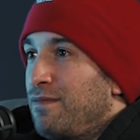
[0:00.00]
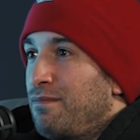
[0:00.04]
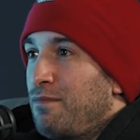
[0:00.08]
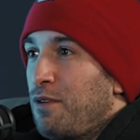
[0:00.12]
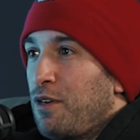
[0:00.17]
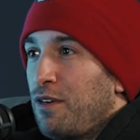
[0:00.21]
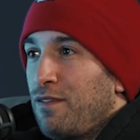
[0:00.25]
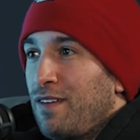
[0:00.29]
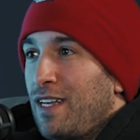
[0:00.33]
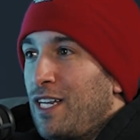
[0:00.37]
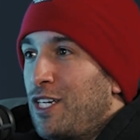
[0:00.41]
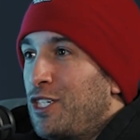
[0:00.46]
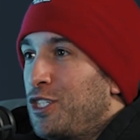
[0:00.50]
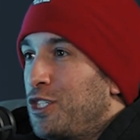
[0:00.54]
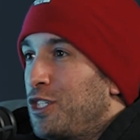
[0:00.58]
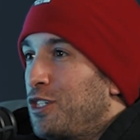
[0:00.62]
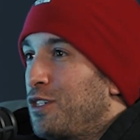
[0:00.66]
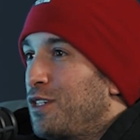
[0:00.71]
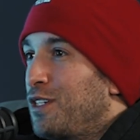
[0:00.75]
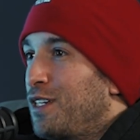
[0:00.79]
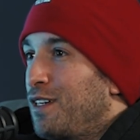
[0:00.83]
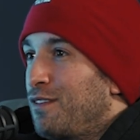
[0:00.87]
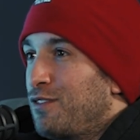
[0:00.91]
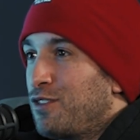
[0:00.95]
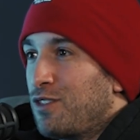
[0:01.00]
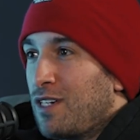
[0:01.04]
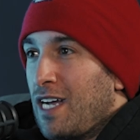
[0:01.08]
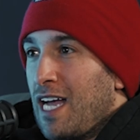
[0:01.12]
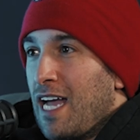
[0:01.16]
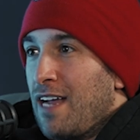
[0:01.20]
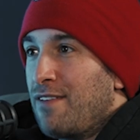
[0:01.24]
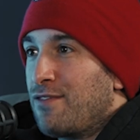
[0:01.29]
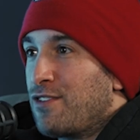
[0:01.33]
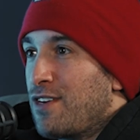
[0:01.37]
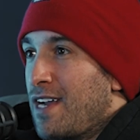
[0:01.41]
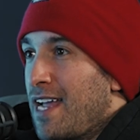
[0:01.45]
motivation or enough
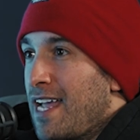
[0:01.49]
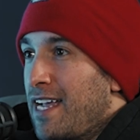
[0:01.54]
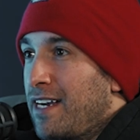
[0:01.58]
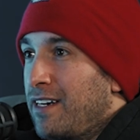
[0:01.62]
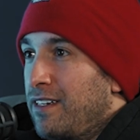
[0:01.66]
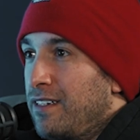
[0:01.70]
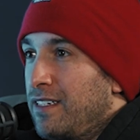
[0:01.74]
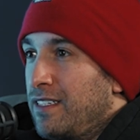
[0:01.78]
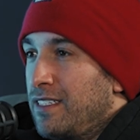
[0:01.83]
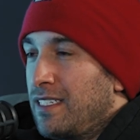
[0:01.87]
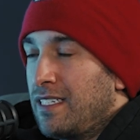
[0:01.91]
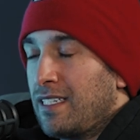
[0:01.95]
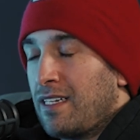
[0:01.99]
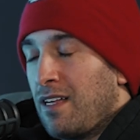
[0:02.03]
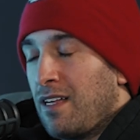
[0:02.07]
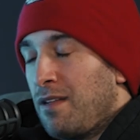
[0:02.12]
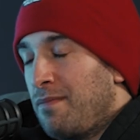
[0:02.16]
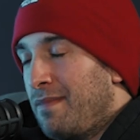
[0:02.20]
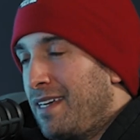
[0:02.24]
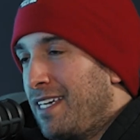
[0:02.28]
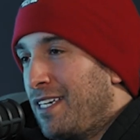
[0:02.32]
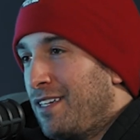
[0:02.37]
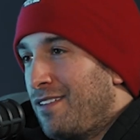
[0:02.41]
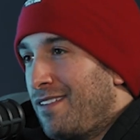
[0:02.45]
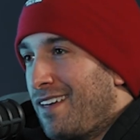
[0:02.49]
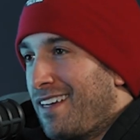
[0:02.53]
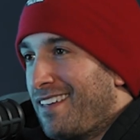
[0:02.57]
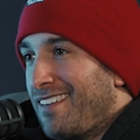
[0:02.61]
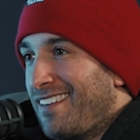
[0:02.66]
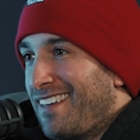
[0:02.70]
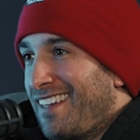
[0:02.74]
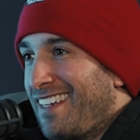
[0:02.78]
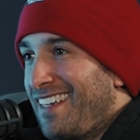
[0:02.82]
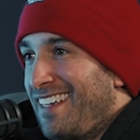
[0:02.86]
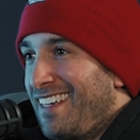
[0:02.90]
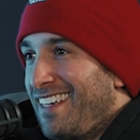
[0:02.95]
drive or anger, he's like, I'll make you
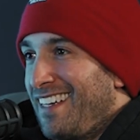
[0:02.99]
angry.